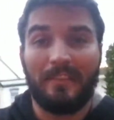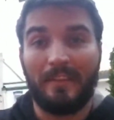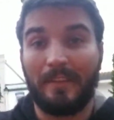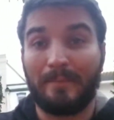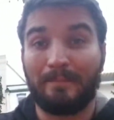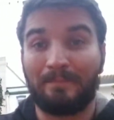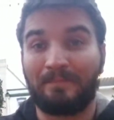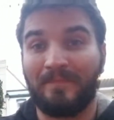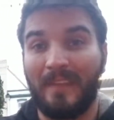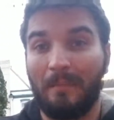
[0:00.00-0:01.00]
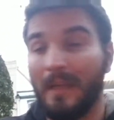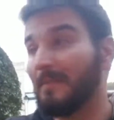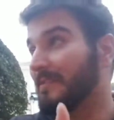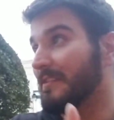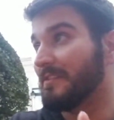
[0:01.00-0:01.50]
I'm
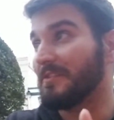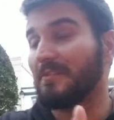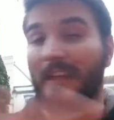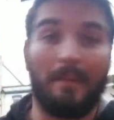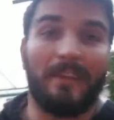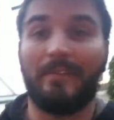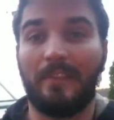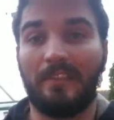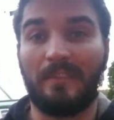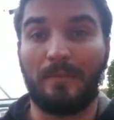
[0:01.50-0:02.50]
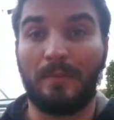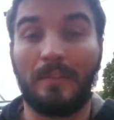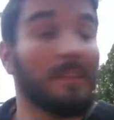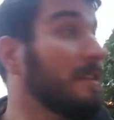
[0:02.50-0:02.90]
not making videos anymore,